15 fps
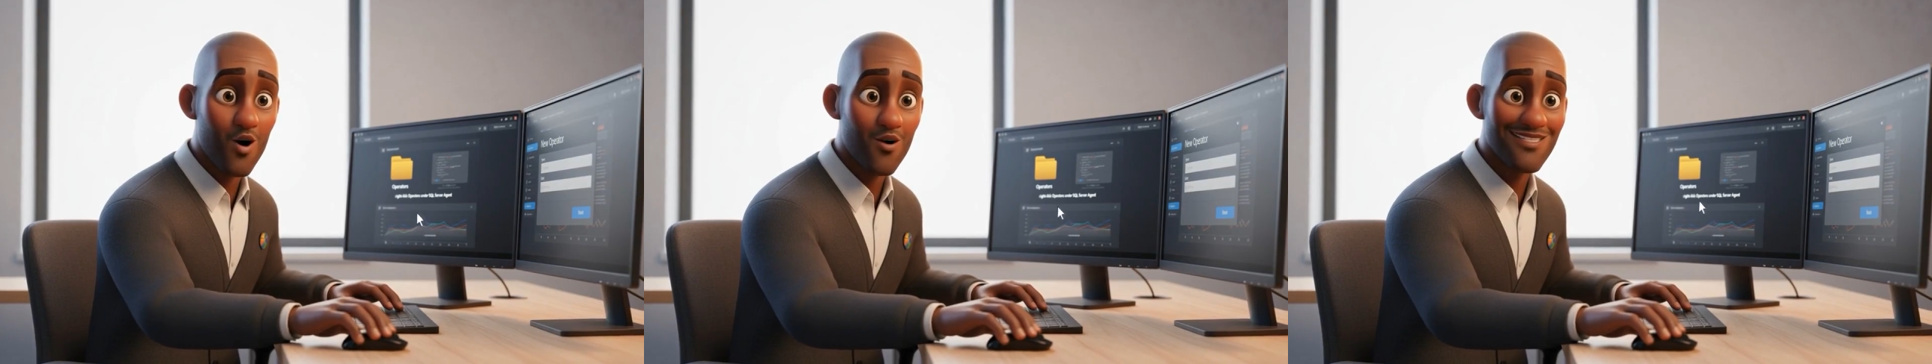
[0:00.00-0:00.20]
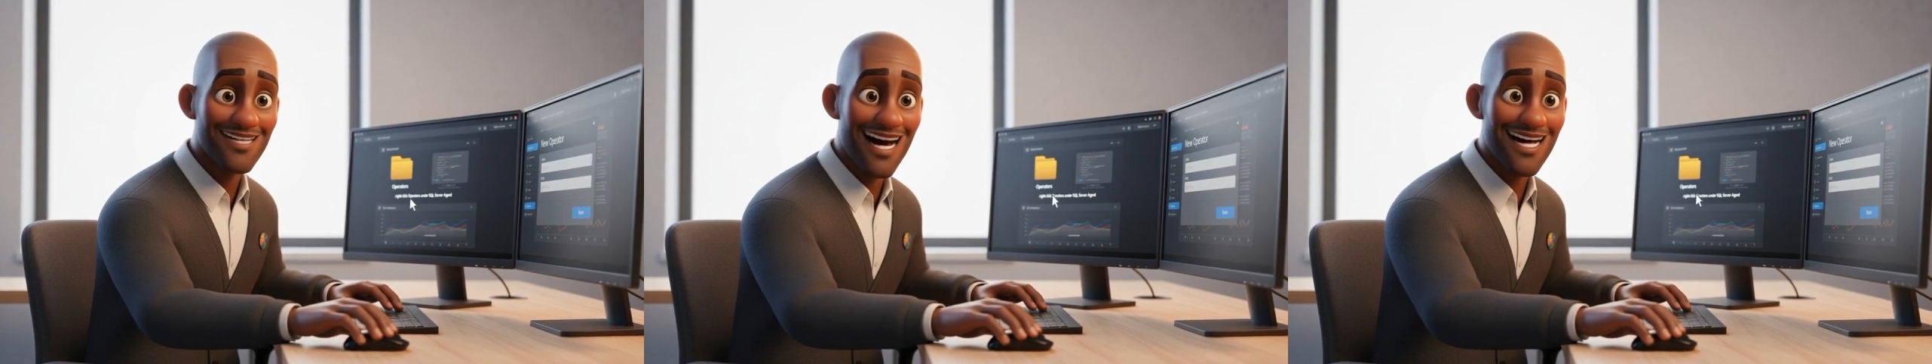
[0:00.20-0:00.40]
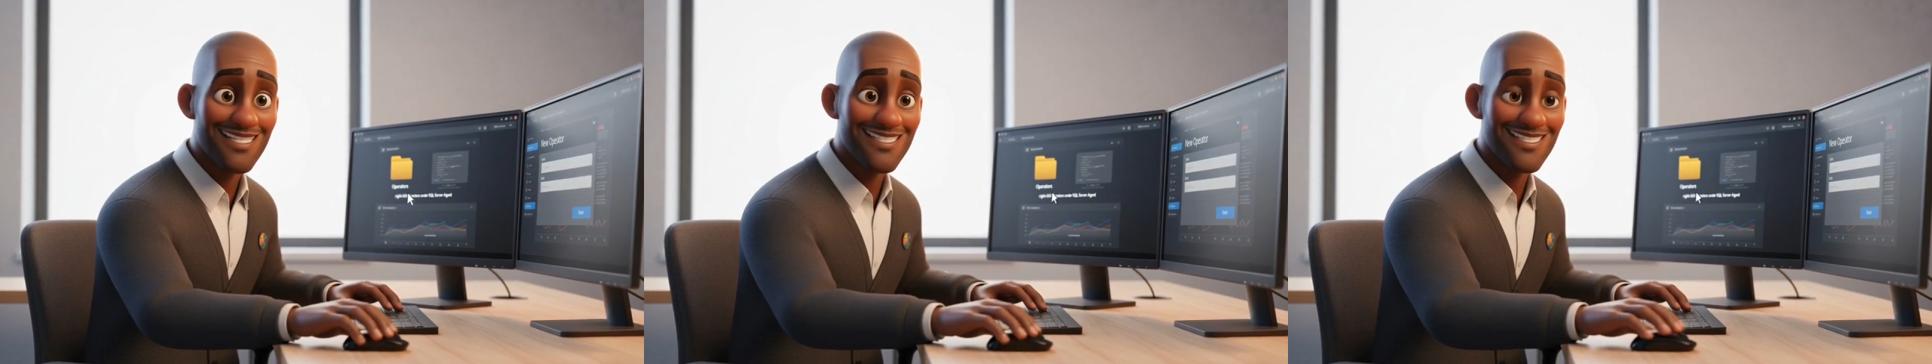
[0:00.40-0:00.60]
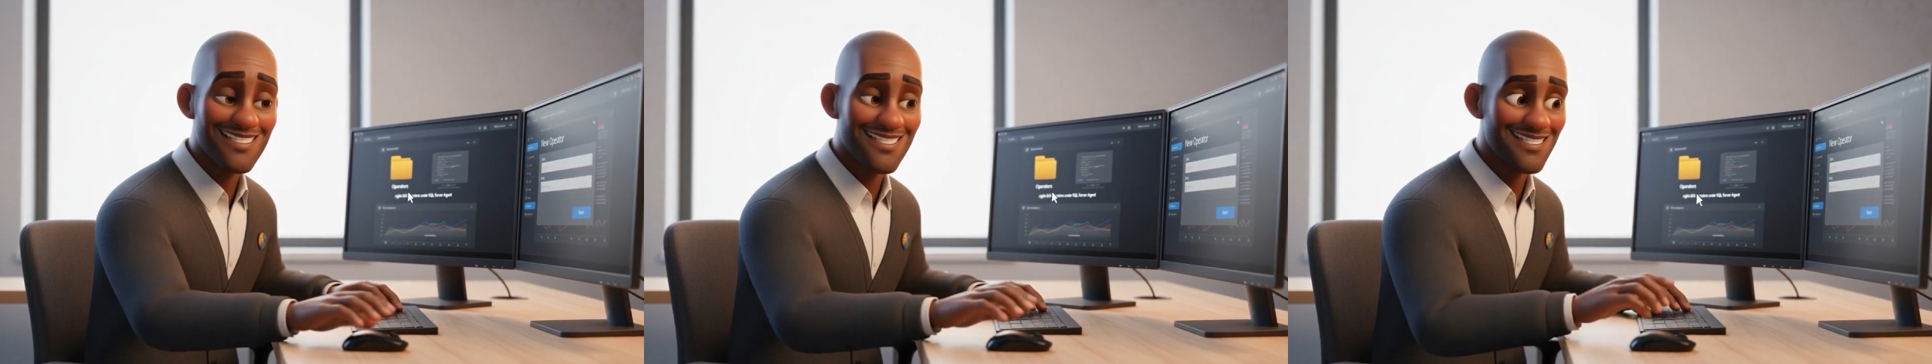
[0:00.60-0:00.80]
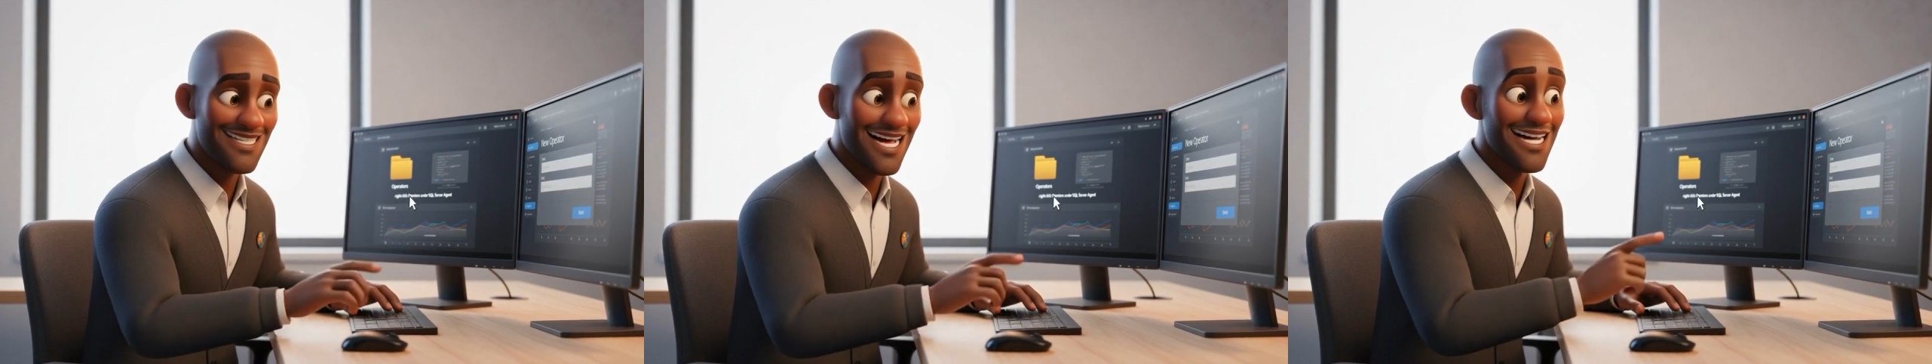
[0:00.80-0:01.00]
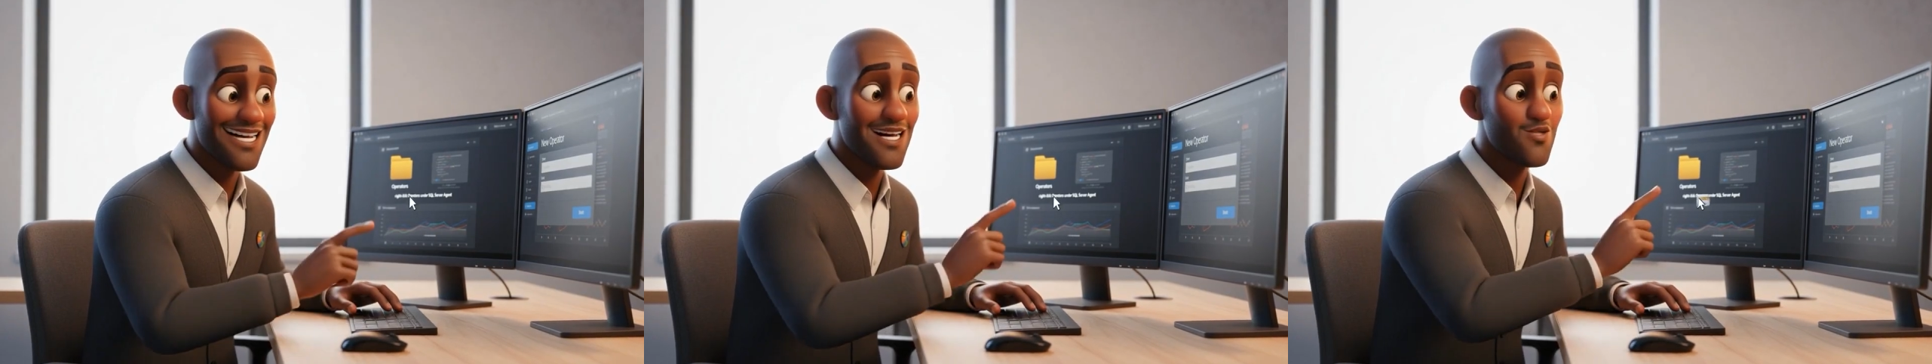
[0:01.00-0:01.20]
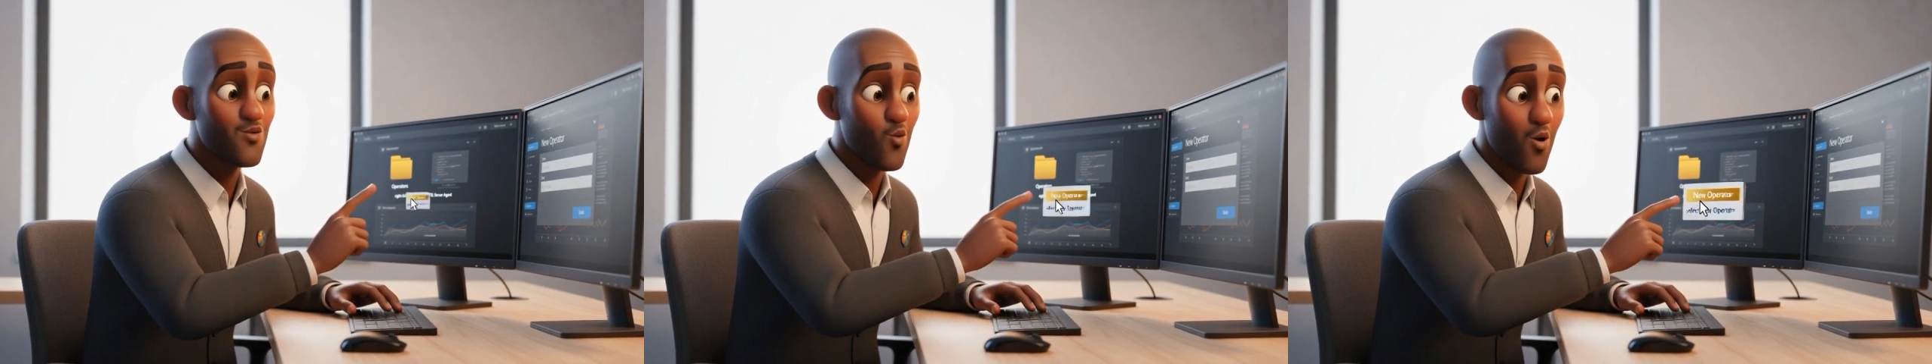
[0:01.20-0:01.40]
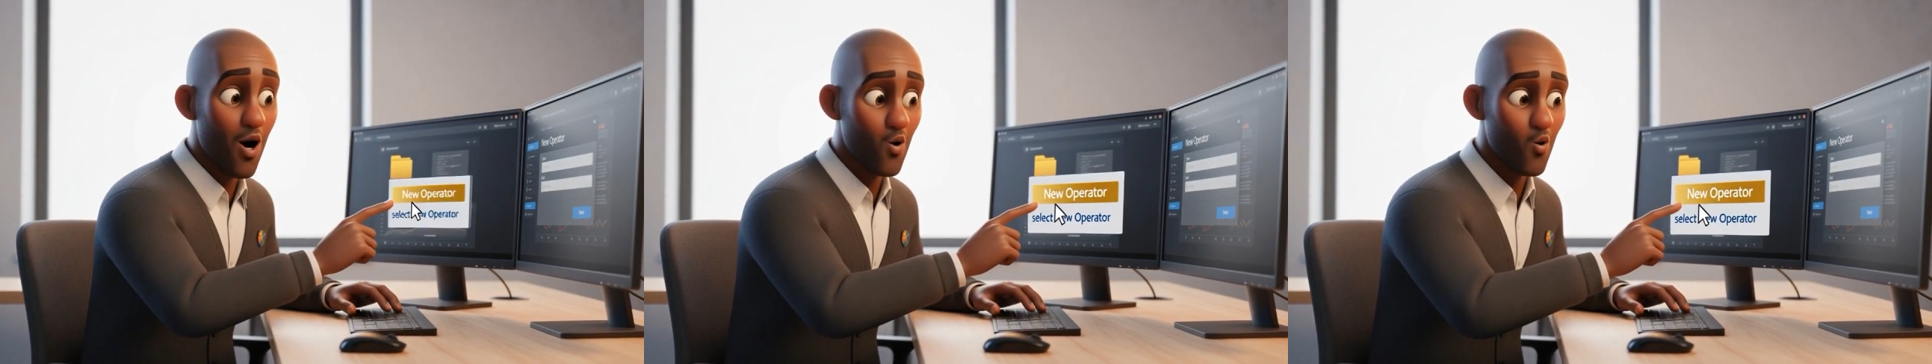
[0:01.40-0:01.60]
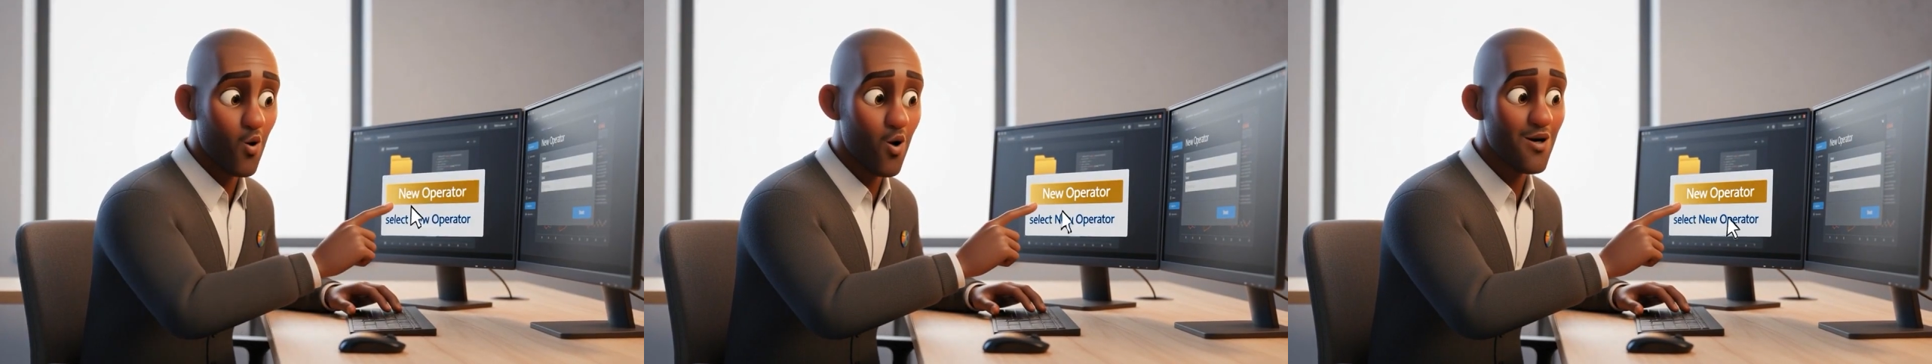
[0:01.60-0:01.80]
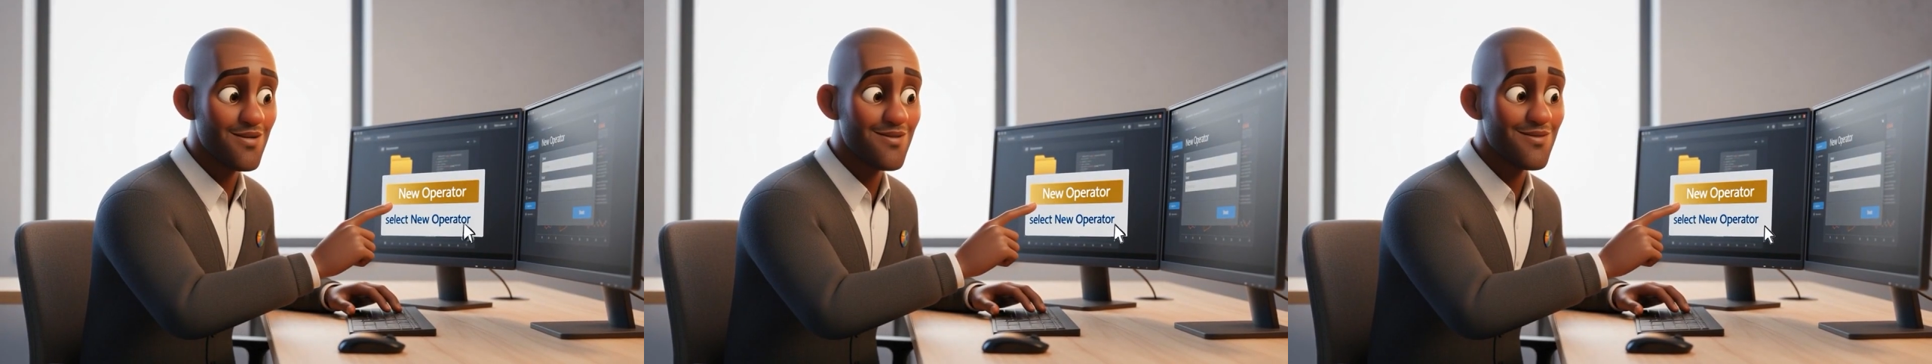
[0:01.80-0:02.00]
Server Agent and select New
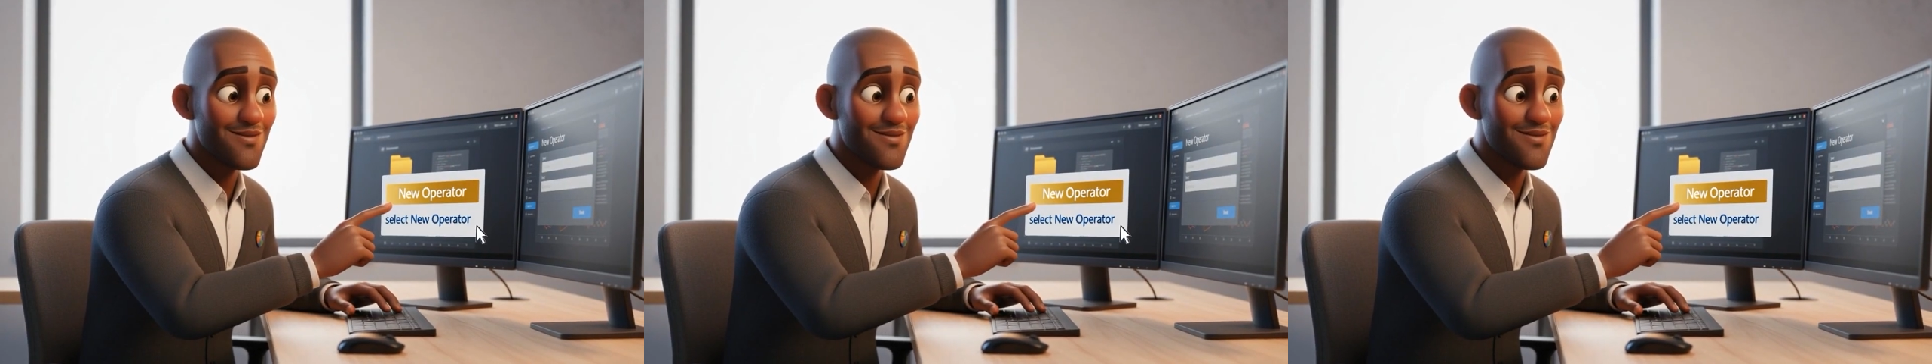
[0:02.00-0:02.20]
Operator.